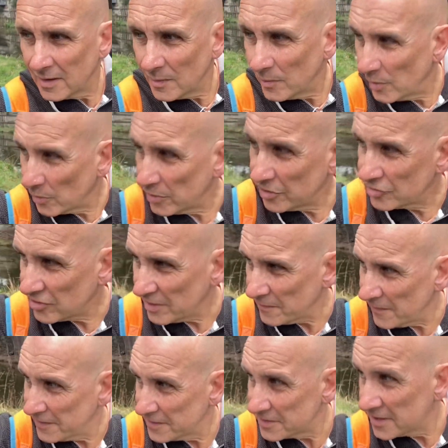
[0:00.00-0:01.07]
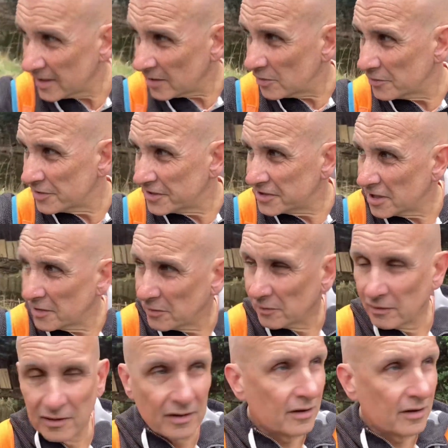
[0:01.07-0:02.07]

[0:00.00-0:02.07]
But I want to try and find this thing called the Tunnel,